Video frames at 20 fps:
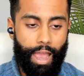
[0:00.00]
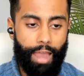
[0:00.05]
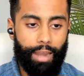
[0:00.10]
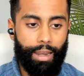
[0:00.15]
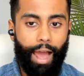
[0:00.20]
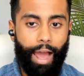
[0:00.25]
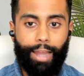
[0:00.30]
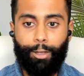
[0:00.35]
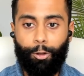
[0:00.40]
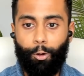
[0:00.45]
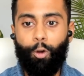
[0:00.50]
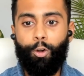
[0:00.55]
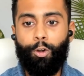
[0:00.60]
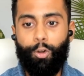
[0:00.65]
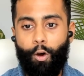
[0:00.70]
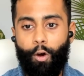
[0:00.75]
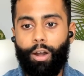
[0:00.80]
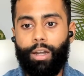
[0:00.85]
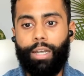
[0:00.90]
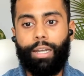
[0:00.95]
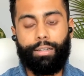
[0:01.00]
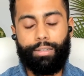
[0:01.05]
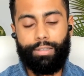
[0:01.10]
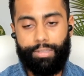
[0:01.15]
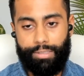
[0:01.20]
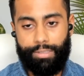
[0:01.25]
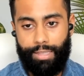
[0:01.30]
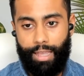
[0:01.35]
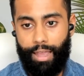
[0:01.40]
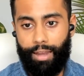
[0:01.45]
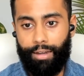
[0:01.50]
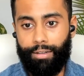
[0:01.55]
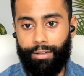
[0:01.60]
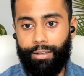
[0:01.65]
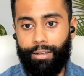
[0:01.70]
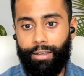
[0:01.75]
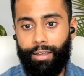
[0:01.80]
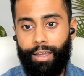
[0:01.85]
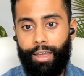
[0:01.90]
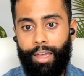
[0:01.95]
And I could not understand
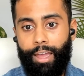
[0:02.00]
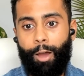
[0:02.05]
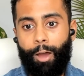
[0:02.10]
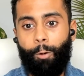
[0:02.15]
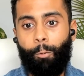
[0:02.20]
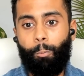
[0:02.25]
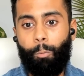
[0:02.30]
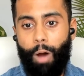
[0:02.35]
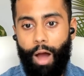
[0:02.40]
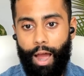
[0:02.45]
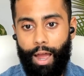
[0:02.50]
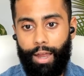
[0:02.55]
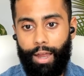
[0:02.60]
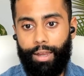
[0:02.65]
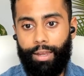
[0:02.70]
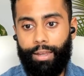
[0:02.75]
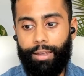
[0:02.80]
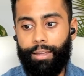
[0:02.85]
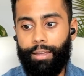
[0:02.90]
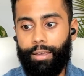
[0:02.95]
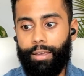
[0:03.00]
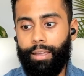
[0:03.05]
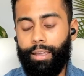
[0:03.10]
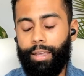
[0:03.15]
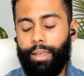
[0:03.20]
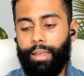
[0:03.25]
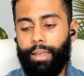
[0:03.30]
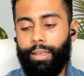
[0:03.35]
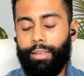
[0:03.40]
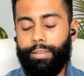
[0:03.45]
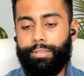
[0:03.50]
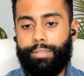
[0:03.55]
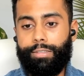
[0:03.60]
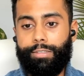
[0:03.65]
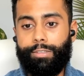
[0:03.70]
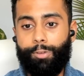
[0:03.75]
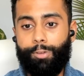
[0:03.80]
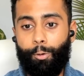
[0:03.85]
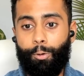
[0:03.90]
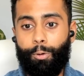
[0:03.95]
why it's
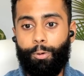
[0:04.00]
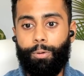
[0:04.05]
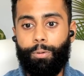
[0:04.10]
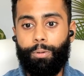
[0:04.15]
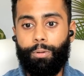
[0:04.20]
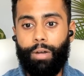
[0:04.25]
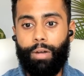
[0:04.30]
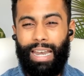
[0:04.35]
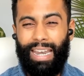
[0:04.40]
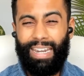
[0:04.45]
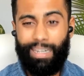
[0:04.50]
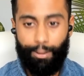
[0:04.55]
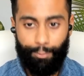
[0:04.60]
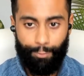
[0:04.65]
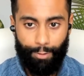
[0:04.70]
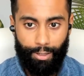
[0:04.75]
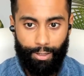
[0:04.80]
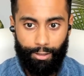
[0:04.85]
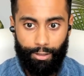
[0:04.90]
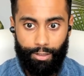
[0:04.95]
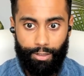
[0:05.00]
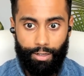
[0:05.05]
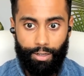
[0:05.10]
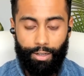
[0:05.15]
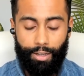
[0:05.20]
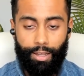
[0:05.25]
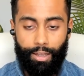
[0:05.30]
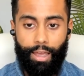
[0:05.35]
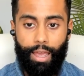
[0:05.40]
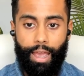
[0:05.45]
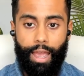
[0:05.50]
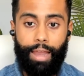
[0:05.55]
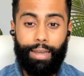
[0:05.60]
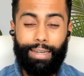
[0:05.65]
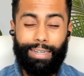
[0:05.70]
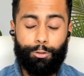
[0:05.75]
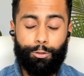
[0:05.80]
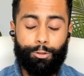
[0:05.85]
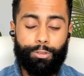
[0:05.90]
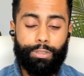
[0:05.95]
so difficult
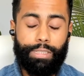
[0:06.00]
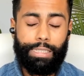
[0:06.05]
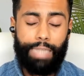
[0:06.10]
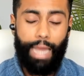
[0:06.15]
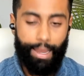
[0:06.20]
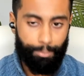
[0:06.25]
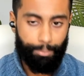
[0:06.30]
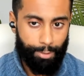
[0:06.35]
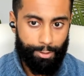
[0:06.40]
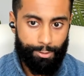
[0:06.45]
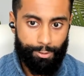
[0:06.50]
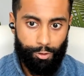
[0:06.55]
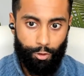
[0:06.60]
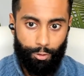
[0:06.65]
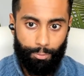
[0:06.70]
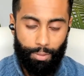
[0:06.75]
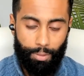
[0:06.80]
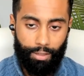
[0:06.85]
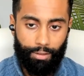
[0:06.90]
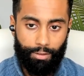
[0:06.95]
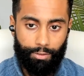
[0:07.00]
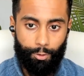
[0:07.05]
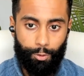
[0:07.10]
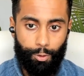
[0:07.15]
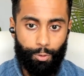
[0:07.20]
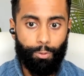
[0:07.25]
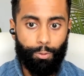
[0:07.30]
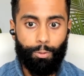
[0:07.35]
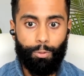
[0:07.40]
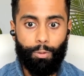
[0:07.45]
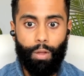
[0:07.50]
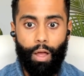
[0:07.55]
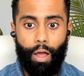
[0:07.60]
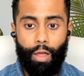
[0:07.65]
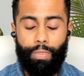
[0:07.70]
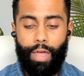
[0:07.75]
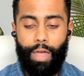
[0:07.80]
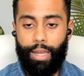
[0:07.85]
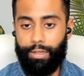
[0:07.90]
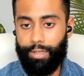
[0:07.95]
and so time consuming to do
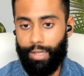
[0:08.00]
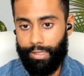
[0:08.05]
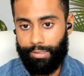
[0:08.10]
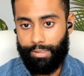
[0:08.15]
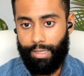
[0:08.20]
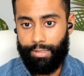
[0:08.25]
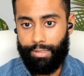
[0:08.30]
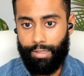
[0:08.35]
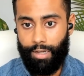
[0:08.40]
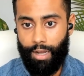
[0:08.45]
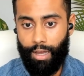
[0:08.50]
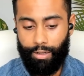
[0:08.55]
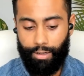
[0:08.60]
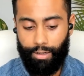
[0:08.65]
that task as an